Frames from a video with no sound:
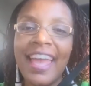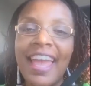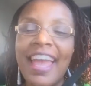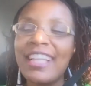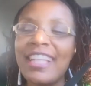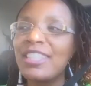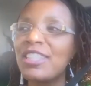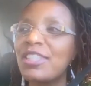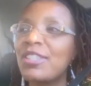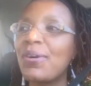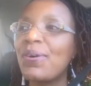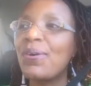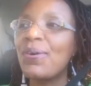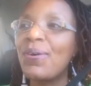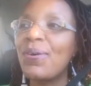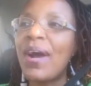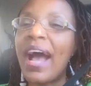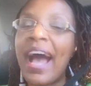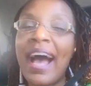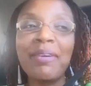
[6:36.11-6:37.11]
And
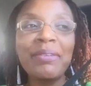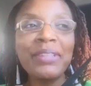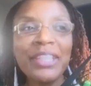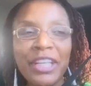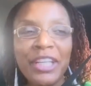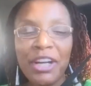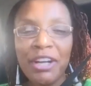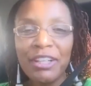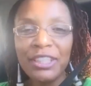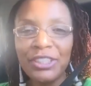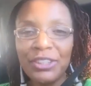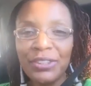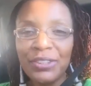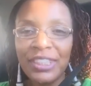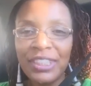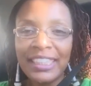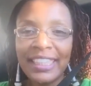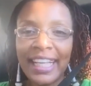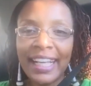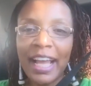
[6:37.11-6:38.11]
so I would encourage you
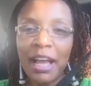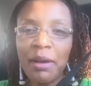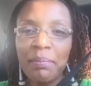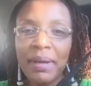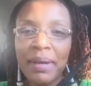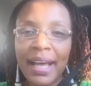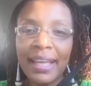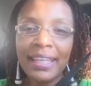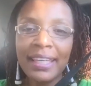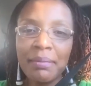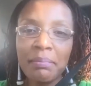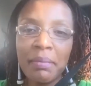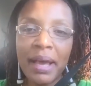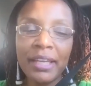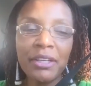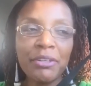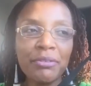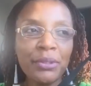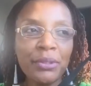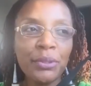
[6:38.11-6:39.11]
to check out my,
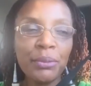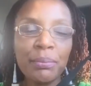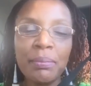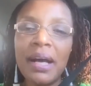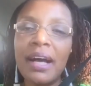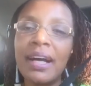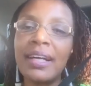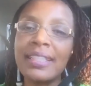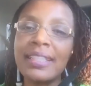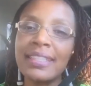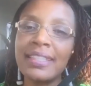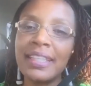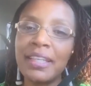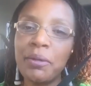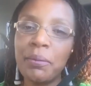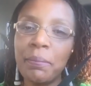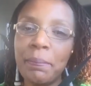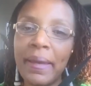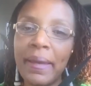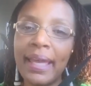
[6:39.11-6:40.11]
my group, uh,
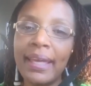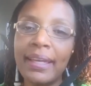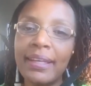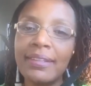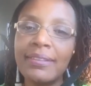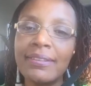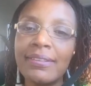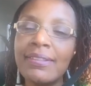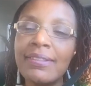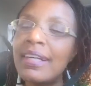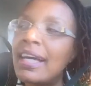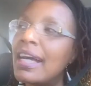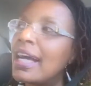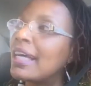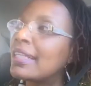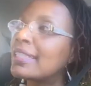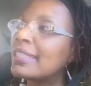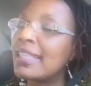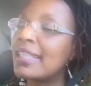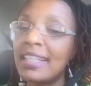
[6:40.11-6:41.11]
Single Bangle
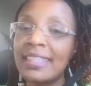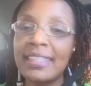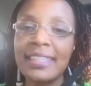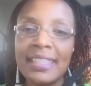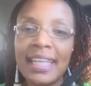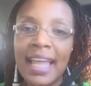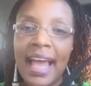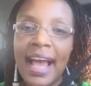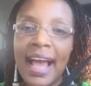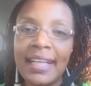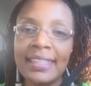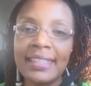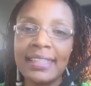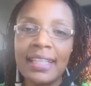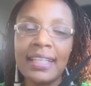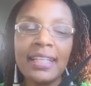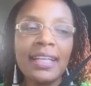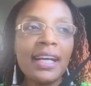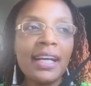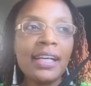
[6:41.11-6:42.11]
Does Not
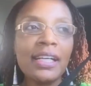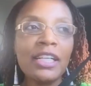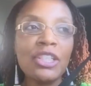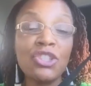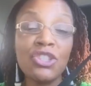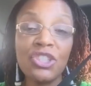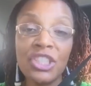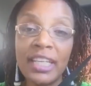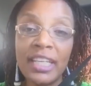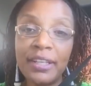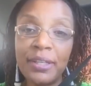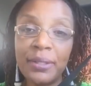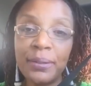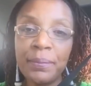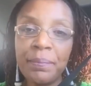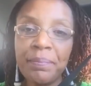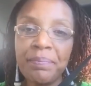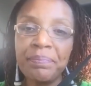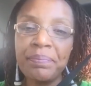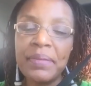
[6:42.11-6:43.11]
uh,
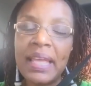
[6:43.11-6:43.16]
Jingle.